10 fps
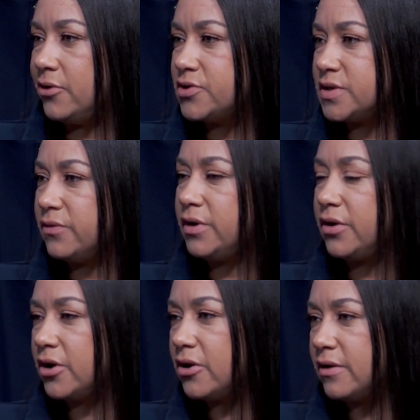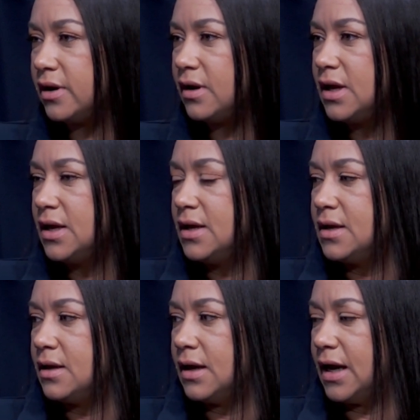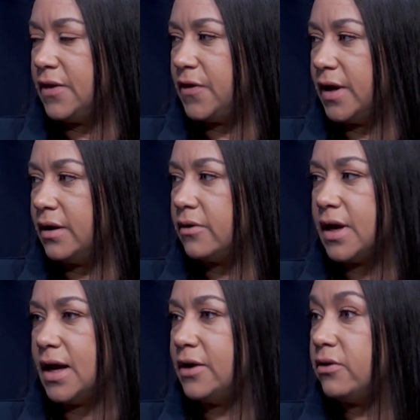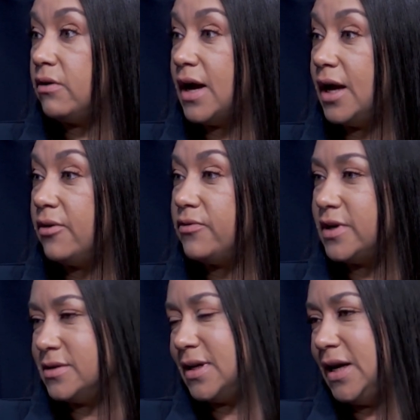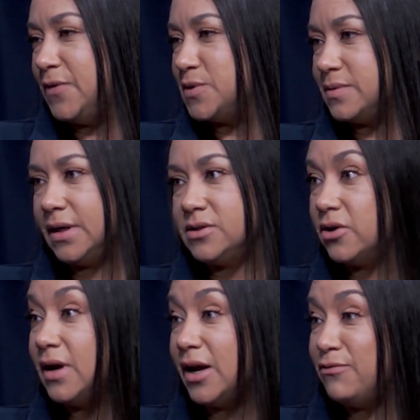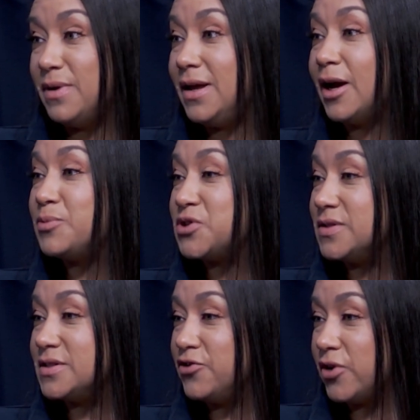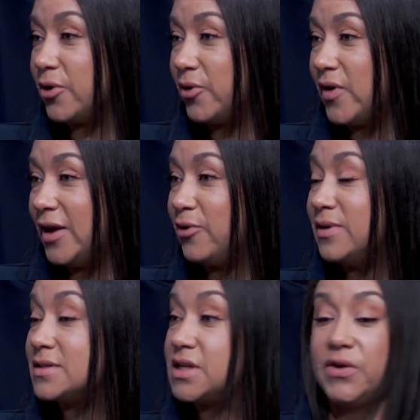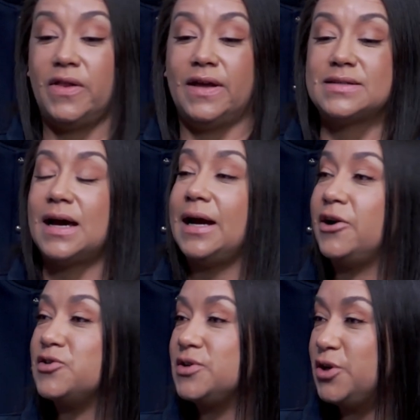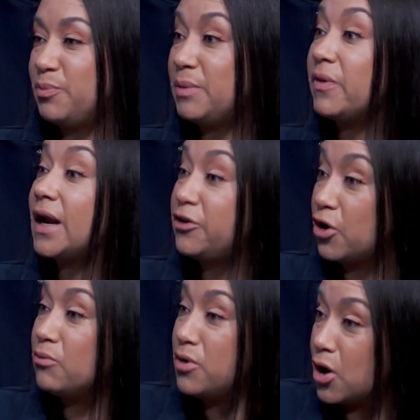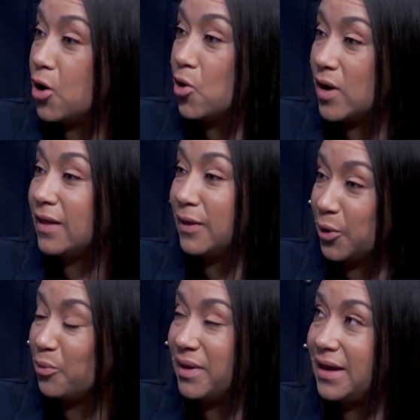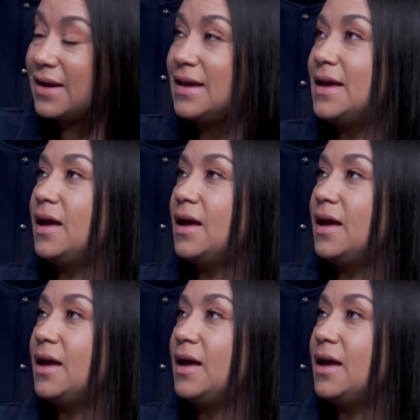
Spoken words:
Just give it a go. And I thought, okay, Darren's going to hate this. I don't have many options in general. I don't necessarily like to hire, people that I don't know a little bit.